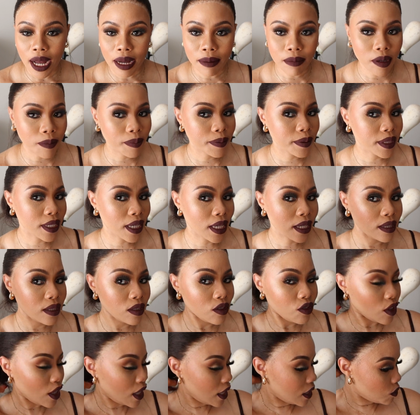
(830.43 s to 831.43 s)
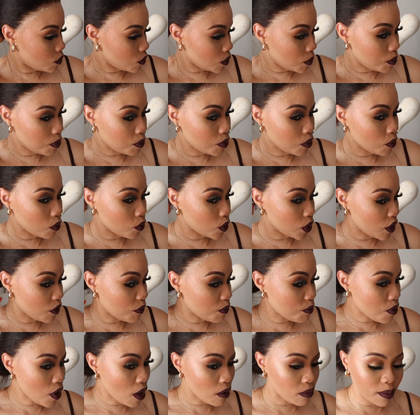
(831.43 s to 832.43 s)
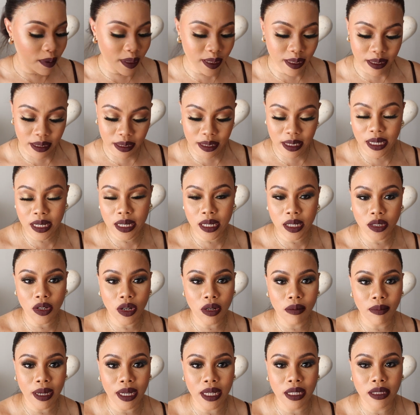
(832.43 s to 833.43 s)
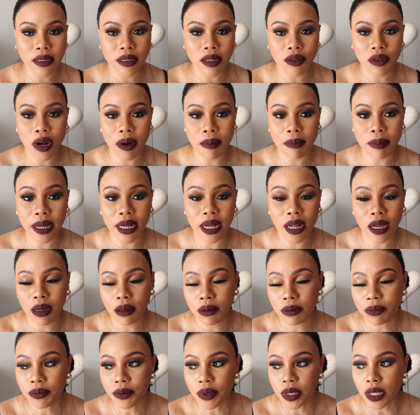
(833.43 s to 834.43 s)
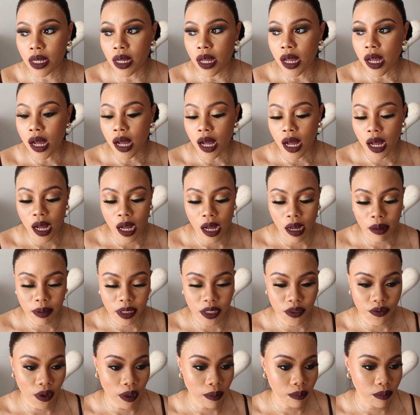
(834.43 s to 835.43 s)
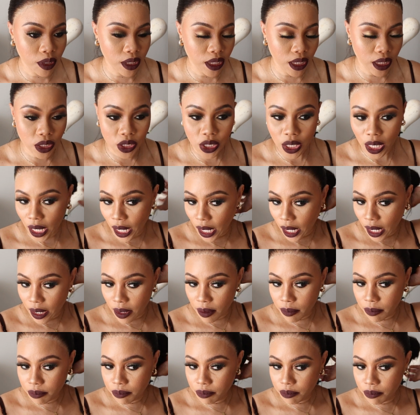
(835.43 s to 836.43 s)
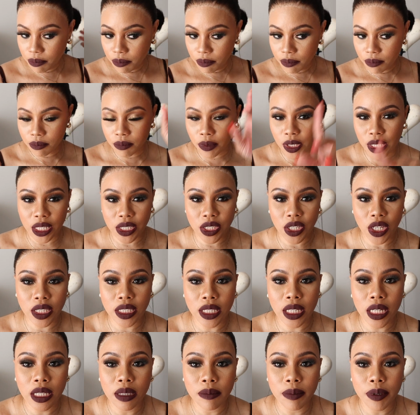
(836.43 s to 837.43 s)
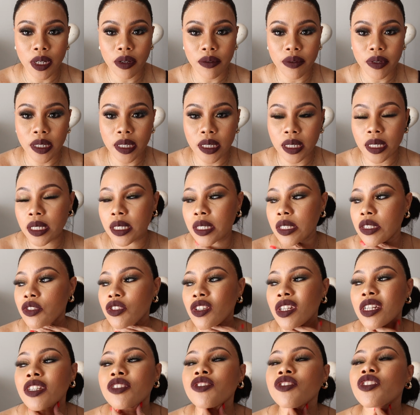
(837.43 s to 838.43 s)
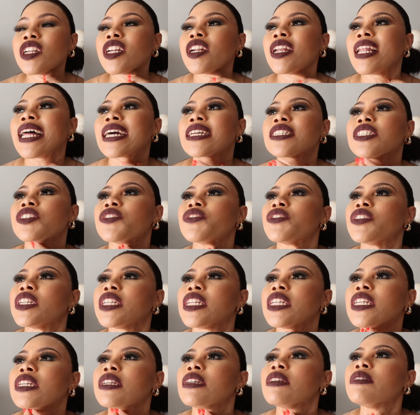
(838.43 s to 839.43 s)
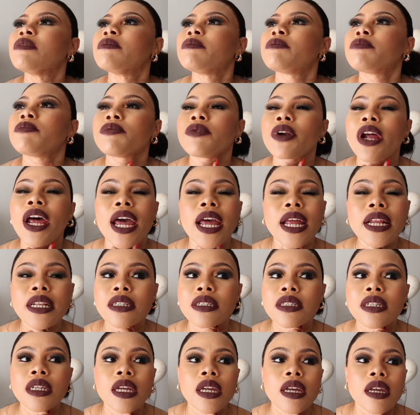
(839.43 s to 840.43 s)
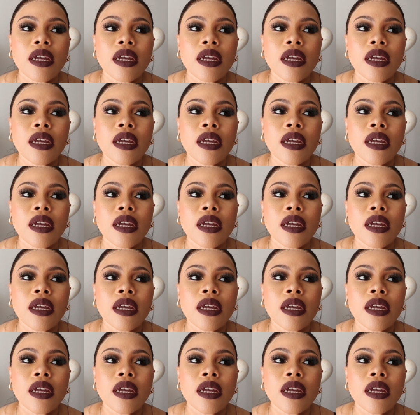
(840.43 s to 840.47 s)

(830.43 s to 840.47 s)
I'm obsessed. You guys would have probably seen it on my Instagram by now. It's from Modish Hair. Modish Hair is a little bit of a, it's not a luxury brand.